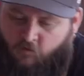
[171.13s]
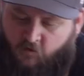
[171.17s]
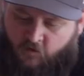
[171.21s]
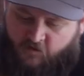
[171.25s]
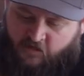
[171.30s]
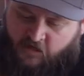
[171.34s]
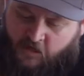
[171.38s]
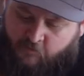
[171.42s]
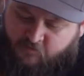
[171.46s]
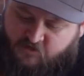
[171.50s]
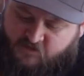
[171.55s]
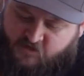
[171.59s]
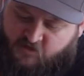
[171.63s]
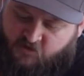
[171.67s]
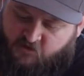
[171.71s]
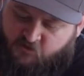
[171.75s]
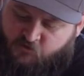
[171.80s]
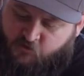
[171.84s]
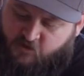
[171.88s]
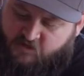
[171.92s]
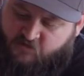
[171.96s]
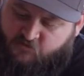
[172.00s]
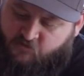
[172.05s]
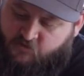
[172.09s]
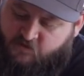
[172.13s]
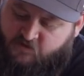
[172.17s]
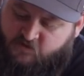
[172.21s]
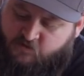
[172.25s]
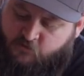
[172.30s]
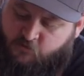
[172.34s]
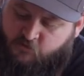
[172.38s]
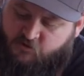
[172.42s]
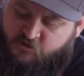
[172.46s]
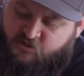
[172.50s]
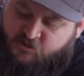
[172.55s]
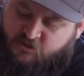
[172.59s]
And then I'm just gonna transfer this
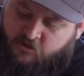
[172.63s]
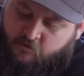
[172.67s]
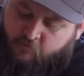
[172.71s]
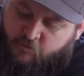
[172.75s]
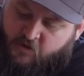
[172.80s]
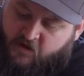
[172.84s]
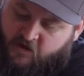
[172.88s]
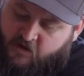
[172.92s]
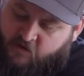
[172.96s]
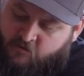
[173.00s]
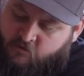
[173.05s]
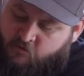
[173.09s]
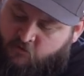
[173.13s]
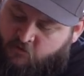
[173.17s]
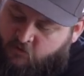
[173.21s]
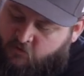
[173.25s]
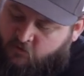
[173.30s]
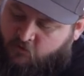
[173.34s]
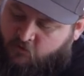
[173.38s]
to a sheet pan.